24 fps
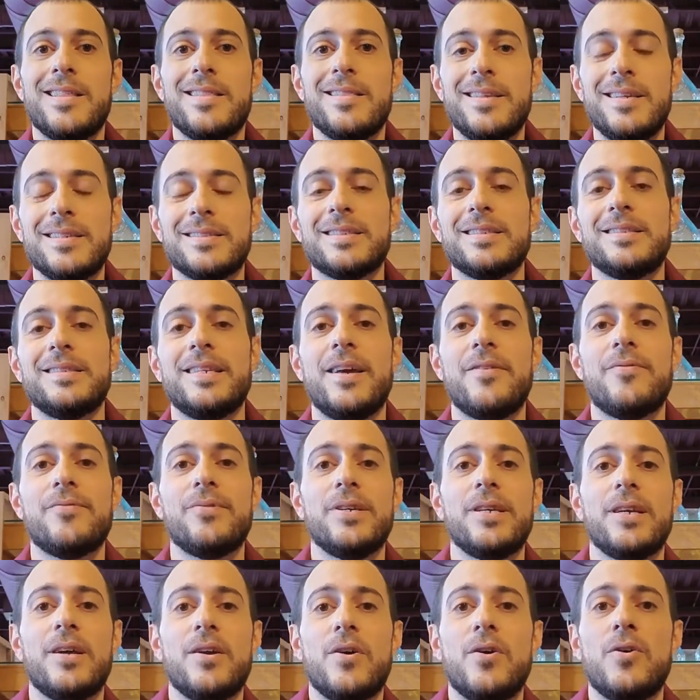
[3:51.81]
This can
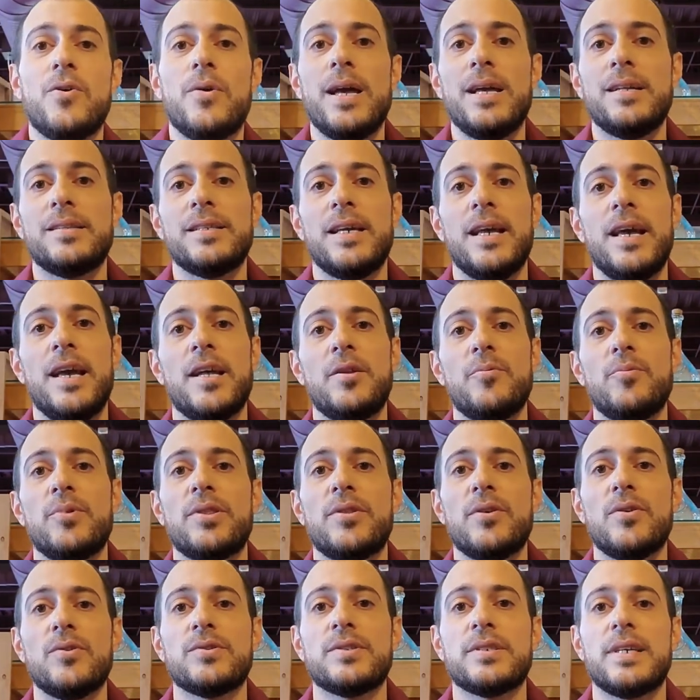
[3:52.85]
definitely go head to head with
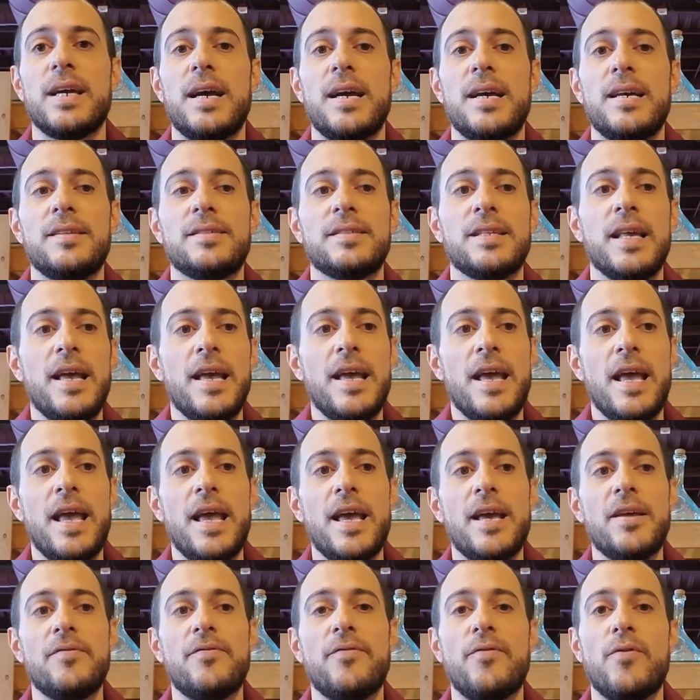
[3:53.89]
those guys,
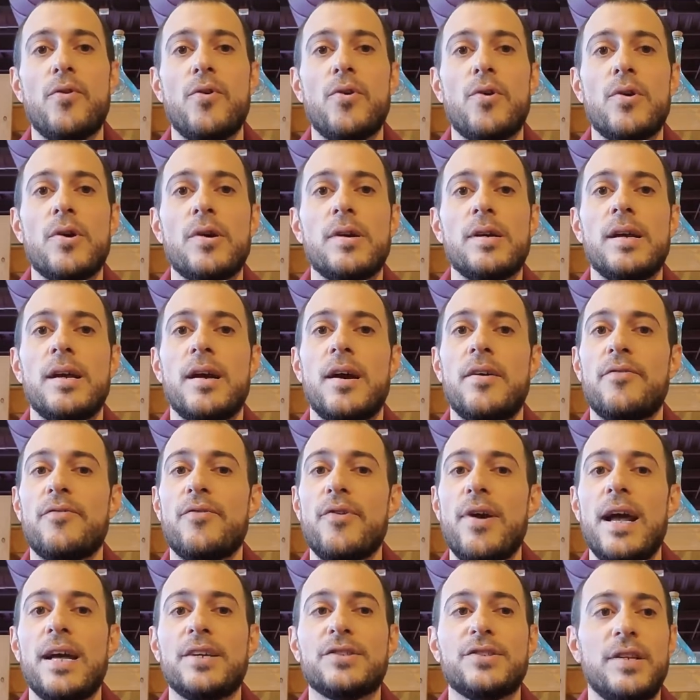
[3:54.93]
and for a
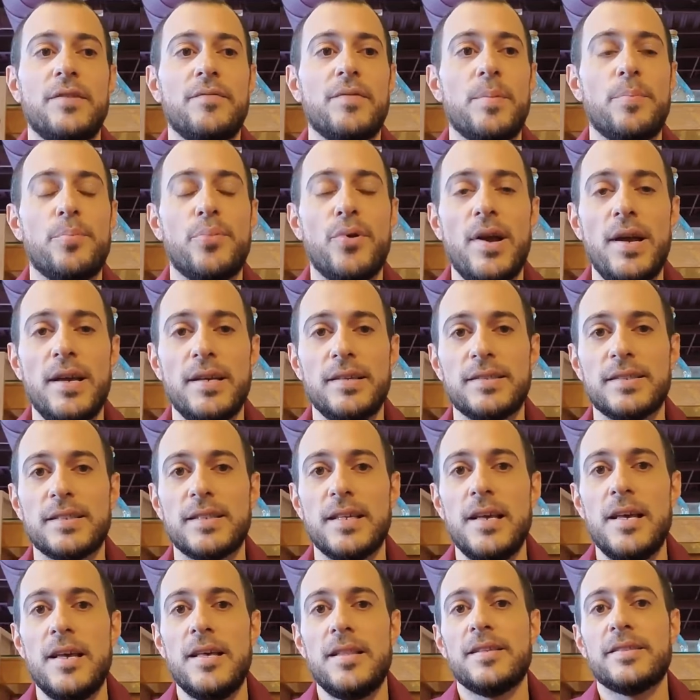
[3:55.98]
fraction of the price.
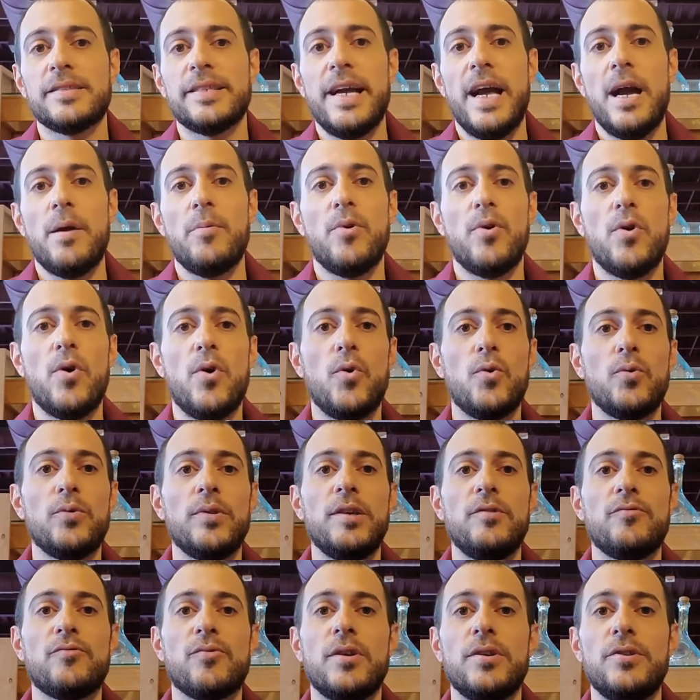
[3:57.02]
This guy will
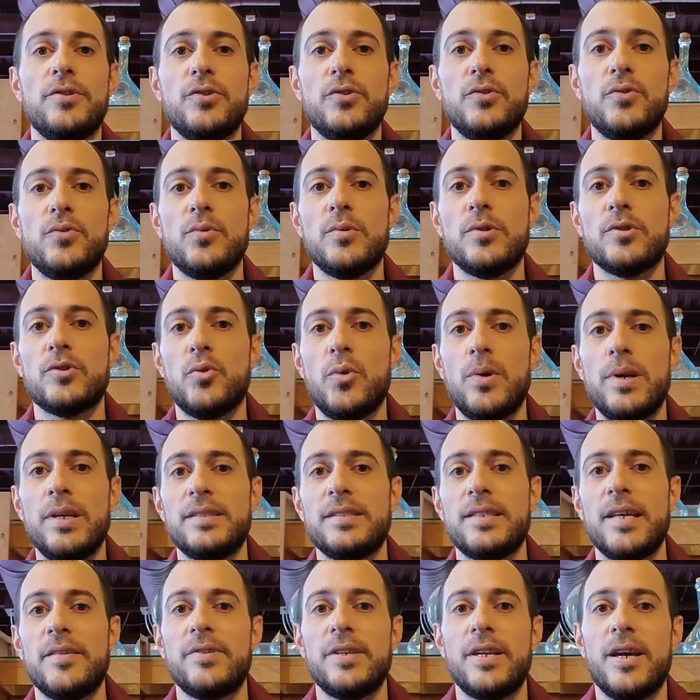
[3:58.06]
only run you
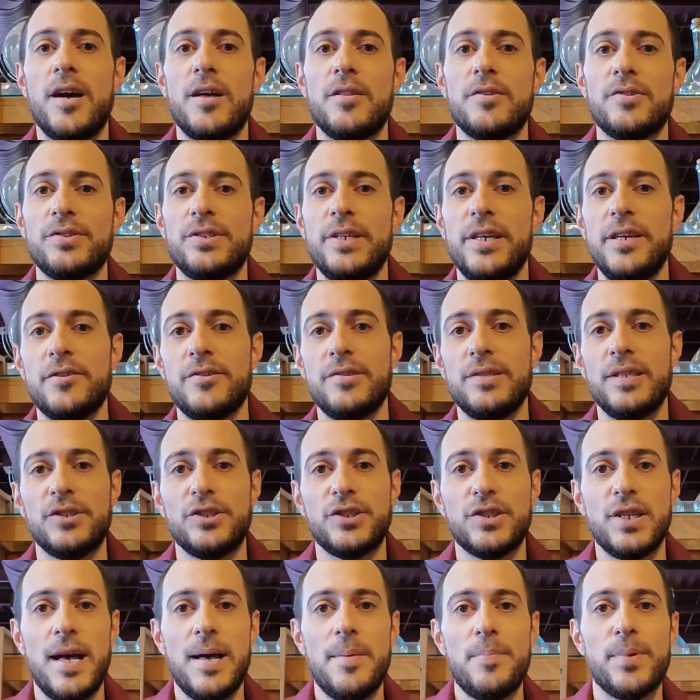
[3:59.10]
$27 here in the
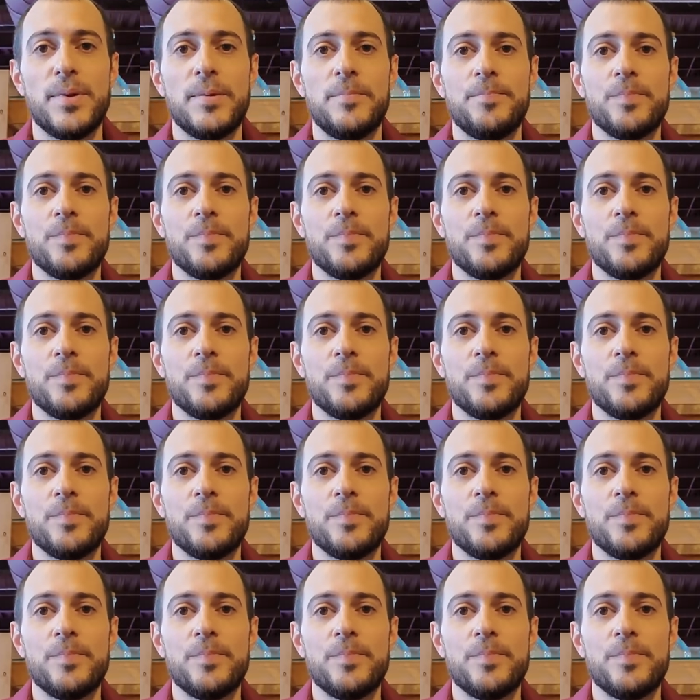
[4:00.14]
shop.